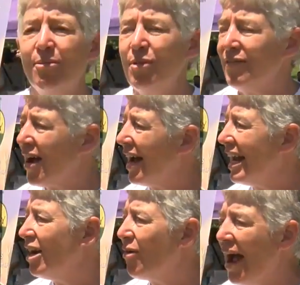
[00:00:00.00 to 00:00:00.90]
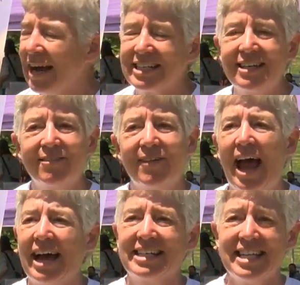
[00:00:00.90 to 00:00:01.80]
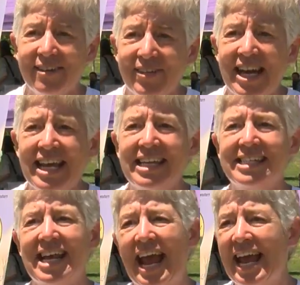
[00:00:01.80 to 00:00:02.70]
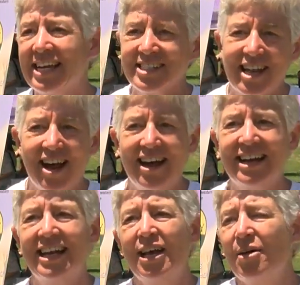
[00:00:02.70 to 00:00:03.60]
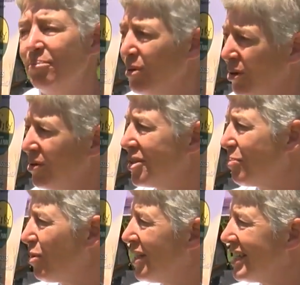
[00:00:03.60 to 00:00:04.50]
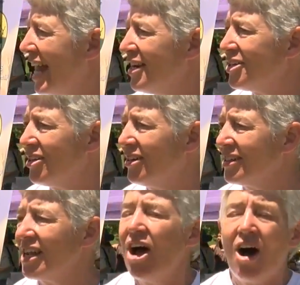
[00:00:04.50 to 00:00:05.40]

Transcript: And um, we've got interactive activities, hands-on booths, presenters,